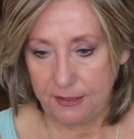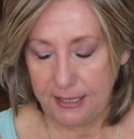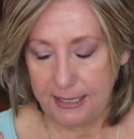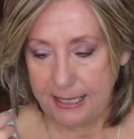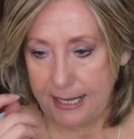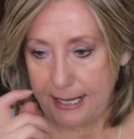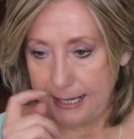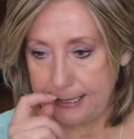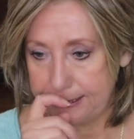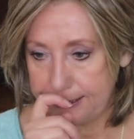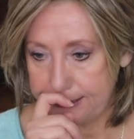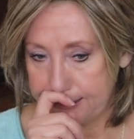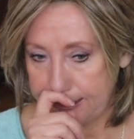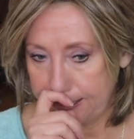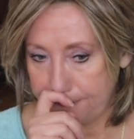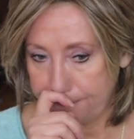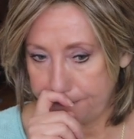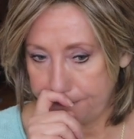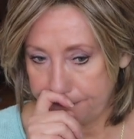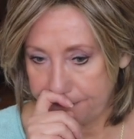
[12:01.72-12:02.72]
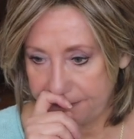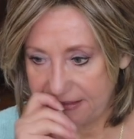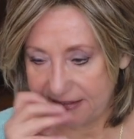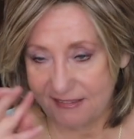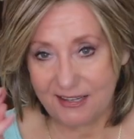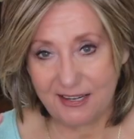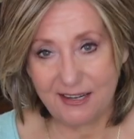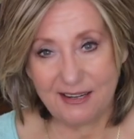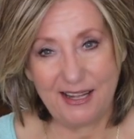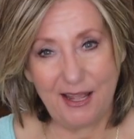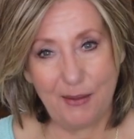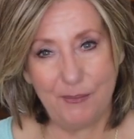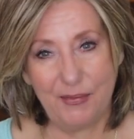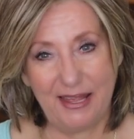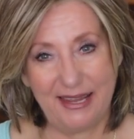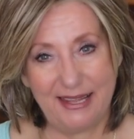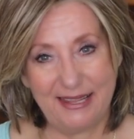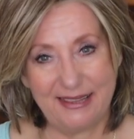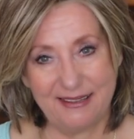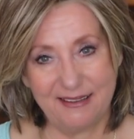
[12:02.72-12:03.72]
and um, it's gonna come
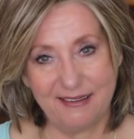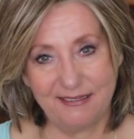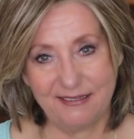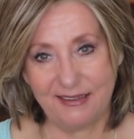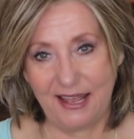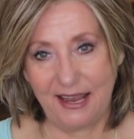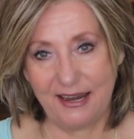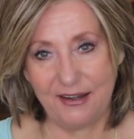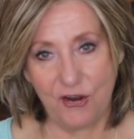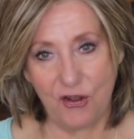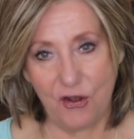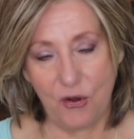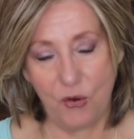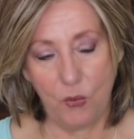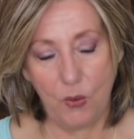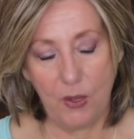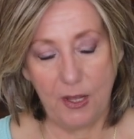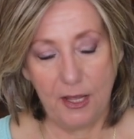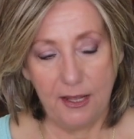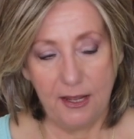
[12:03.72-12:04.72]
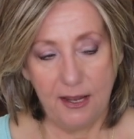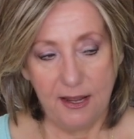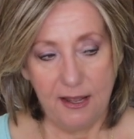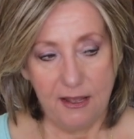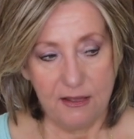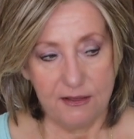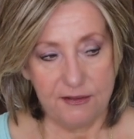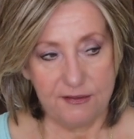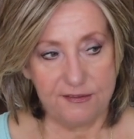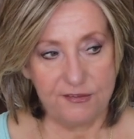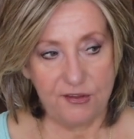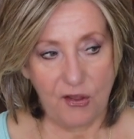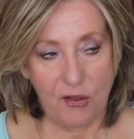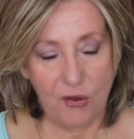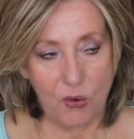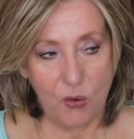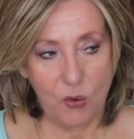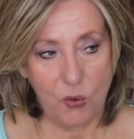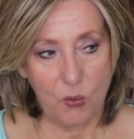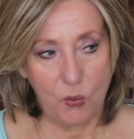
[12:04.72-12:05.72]
like this I know
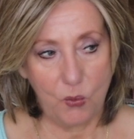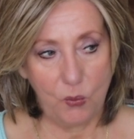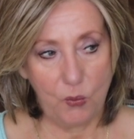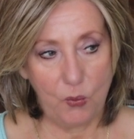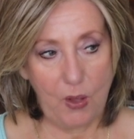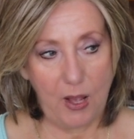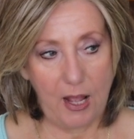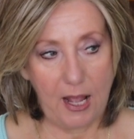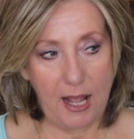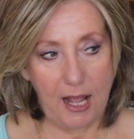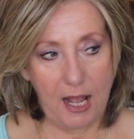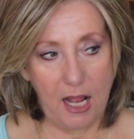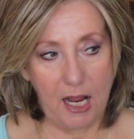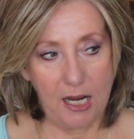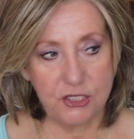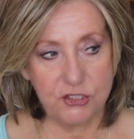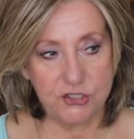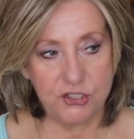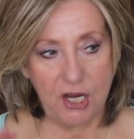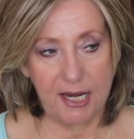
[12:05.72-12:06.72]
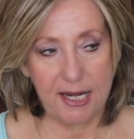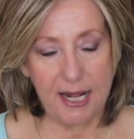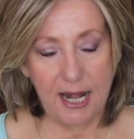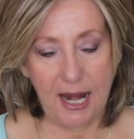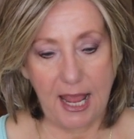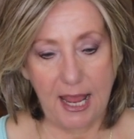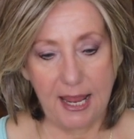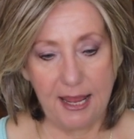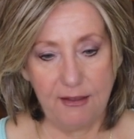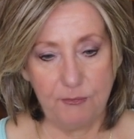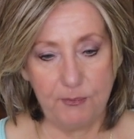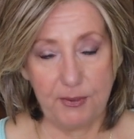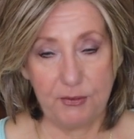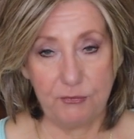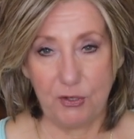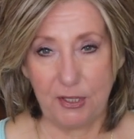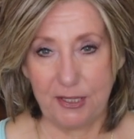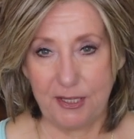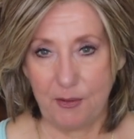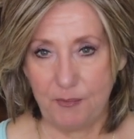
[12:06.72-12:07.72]
so Jay and I have
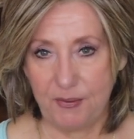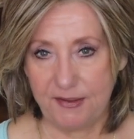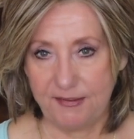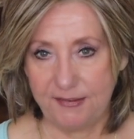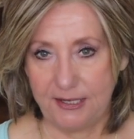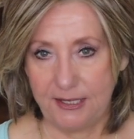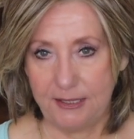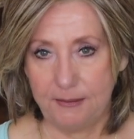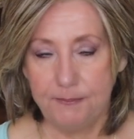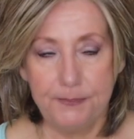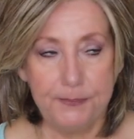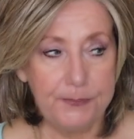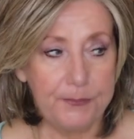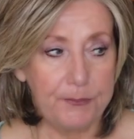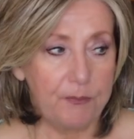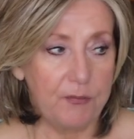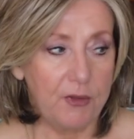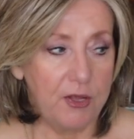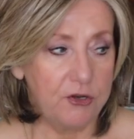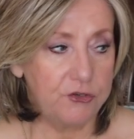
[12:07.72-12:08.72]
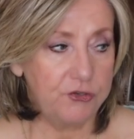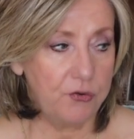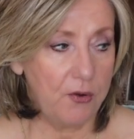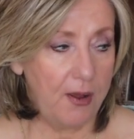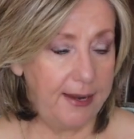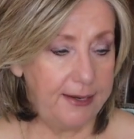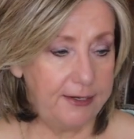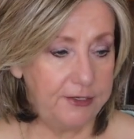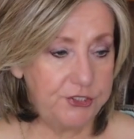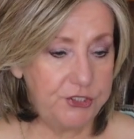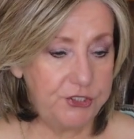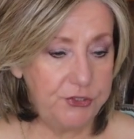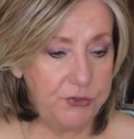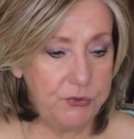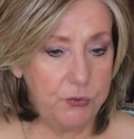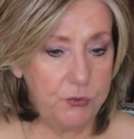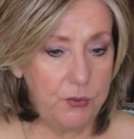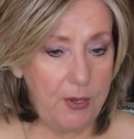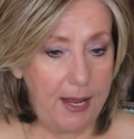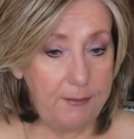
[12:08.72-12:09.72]
been really busy trying
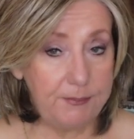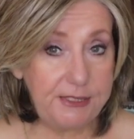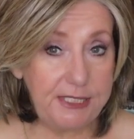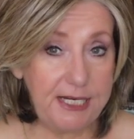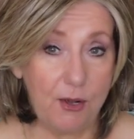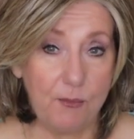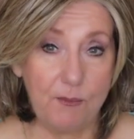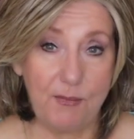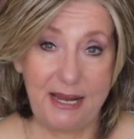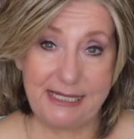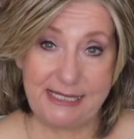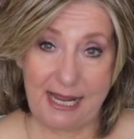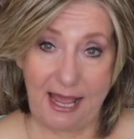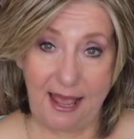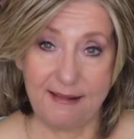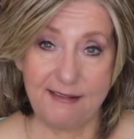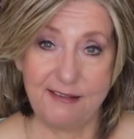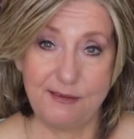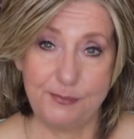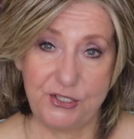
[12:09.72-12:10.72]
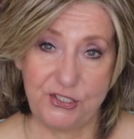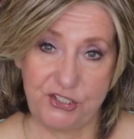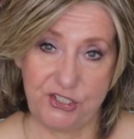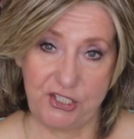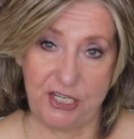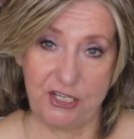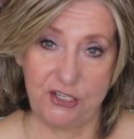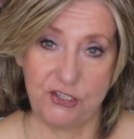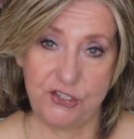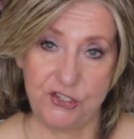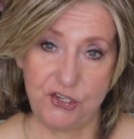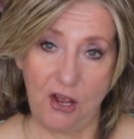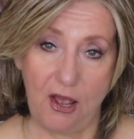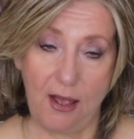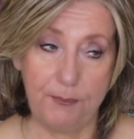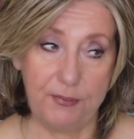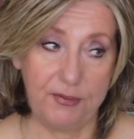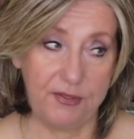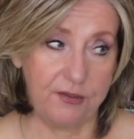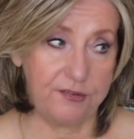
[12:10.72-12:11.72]
to empty out my dad's machine
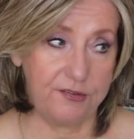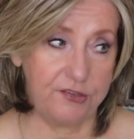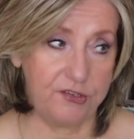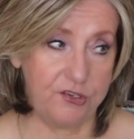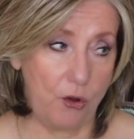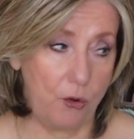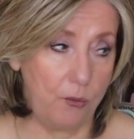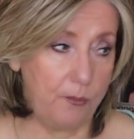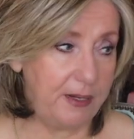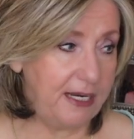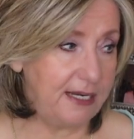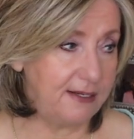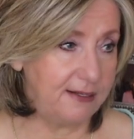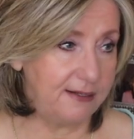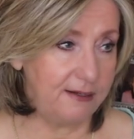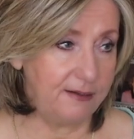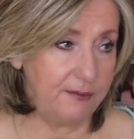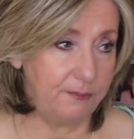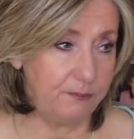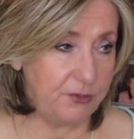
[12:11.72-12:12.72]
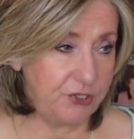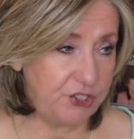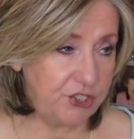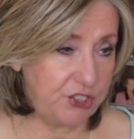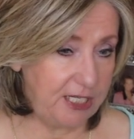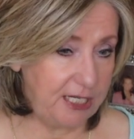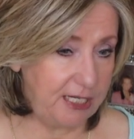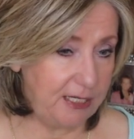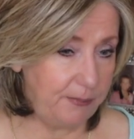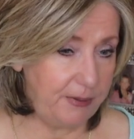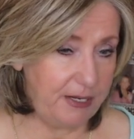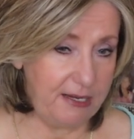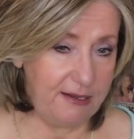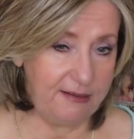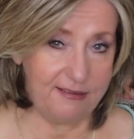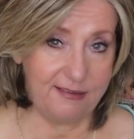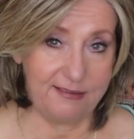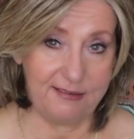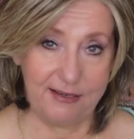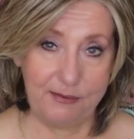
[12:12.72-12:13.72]
shop. There's so many machine
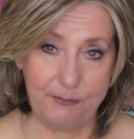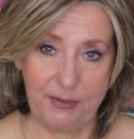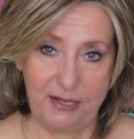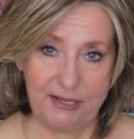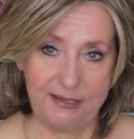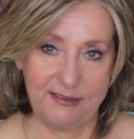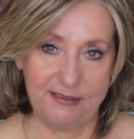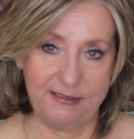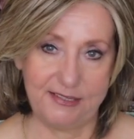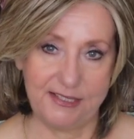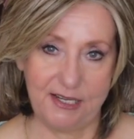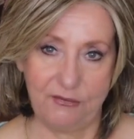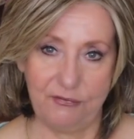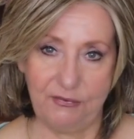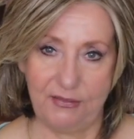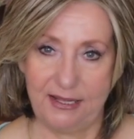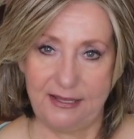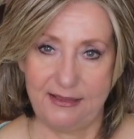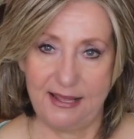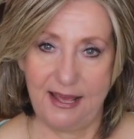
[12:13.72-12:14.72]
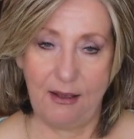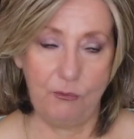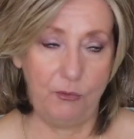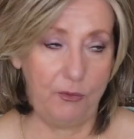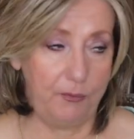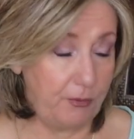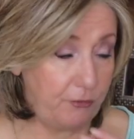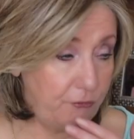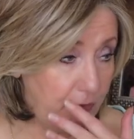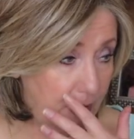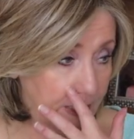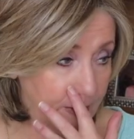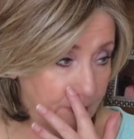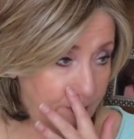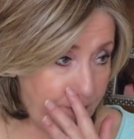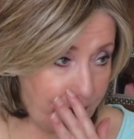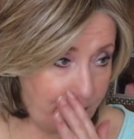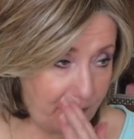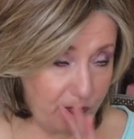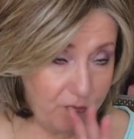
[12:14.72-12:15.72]
pieces and bits and stuff like that. We've been
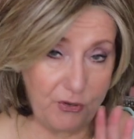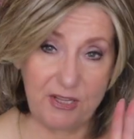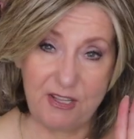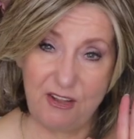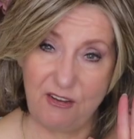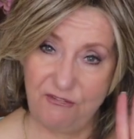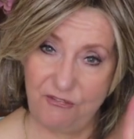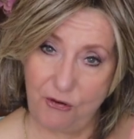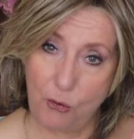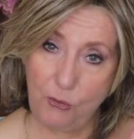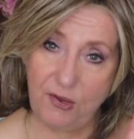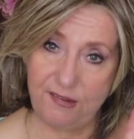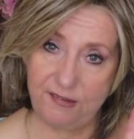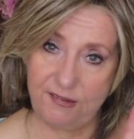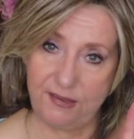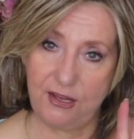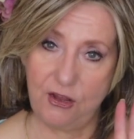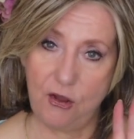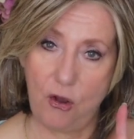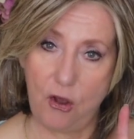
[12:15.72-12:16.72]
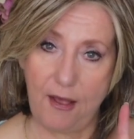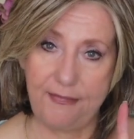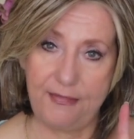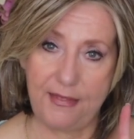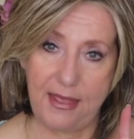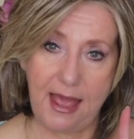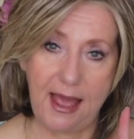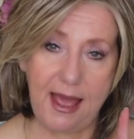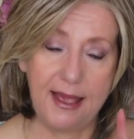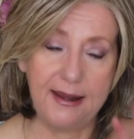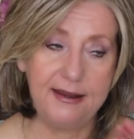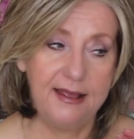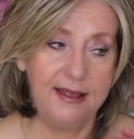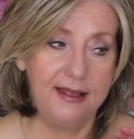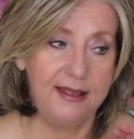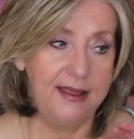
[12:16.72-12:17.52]
really, really focusing on that